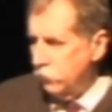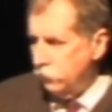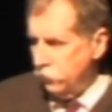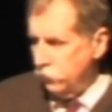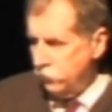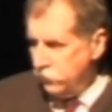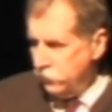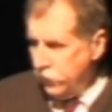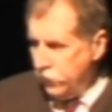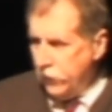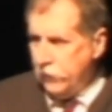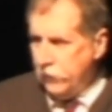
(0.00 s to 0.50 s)

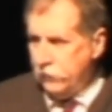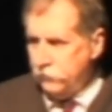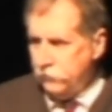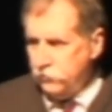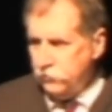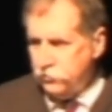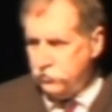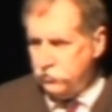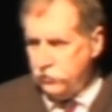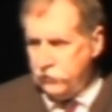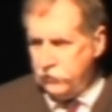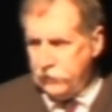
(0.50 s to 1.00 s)
Today,
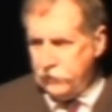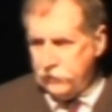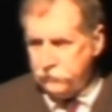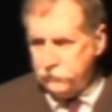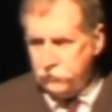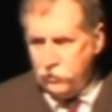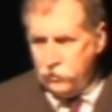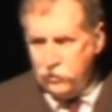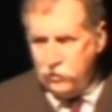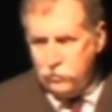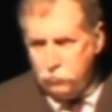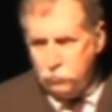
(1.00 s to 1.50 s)
this city has
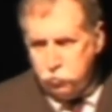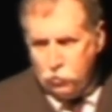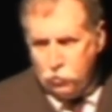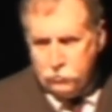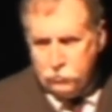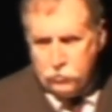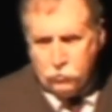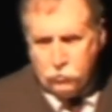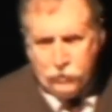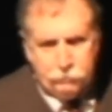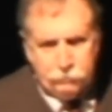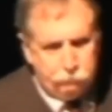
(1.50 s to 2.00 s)
an
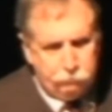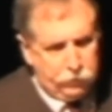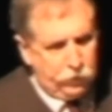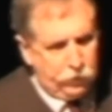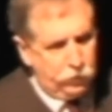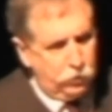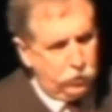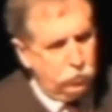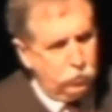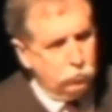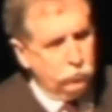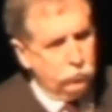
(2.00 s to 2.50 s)
unemployment rate
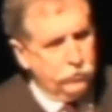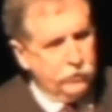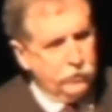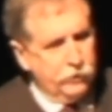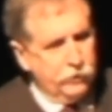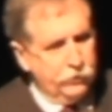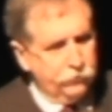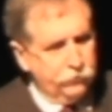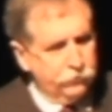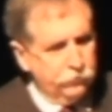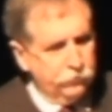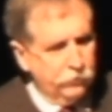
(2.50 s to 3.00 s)
below the
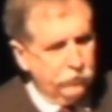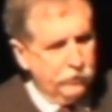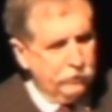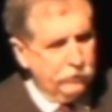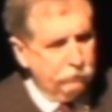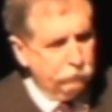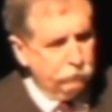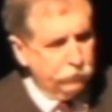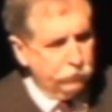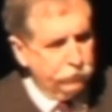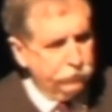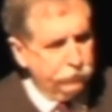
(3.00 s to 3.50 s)
national
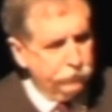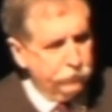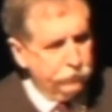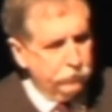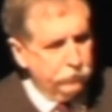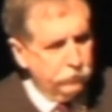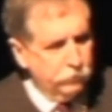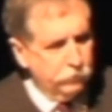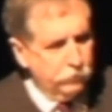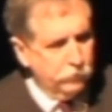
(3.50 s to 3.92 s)
average.